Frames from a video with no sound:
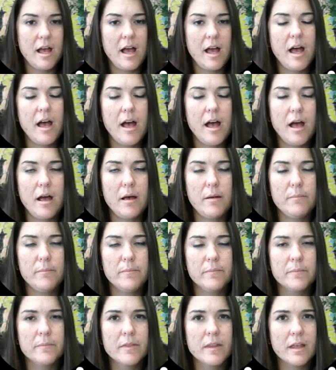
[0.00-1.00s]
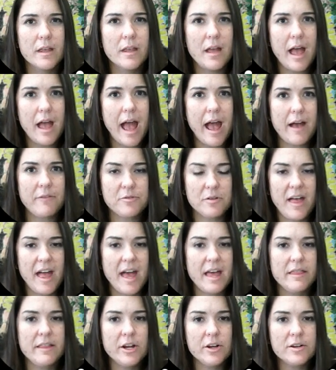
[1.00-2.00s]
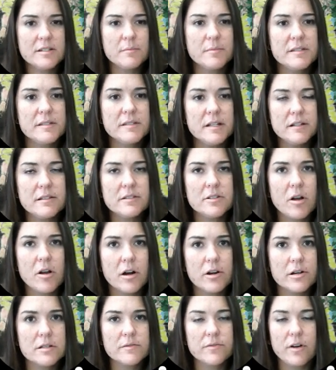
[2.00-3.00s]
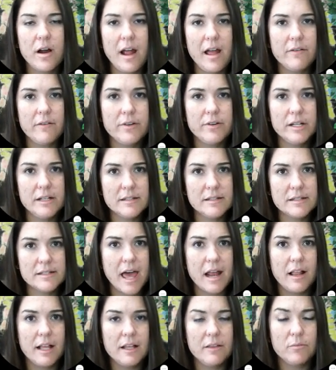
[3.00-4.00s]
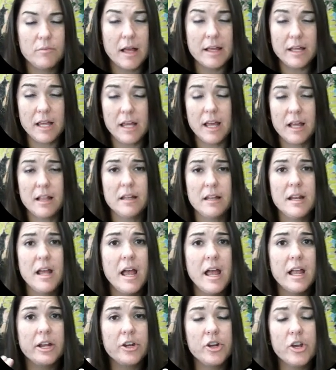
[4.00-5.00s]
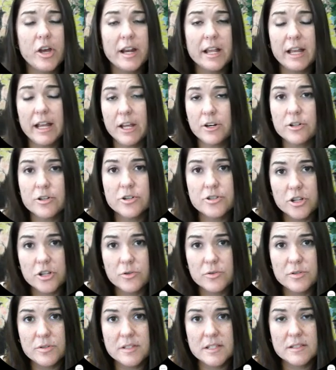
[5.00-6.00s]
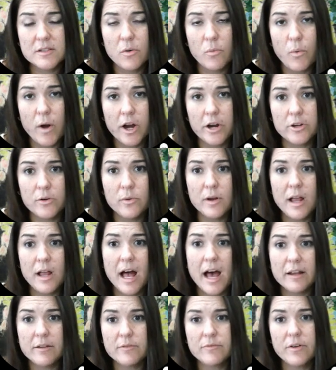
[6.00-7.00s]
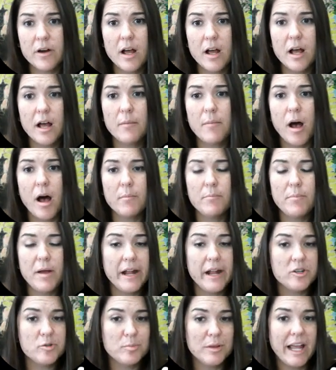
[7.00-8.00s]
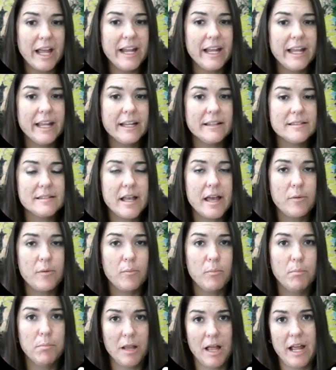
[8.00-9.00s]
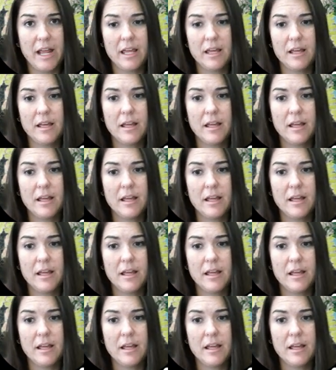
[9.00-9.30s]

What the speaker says: after that. And here's some sentence starters for evidence. Kind of like, again, you got to introduce where you got it from. On page blank, it said blank.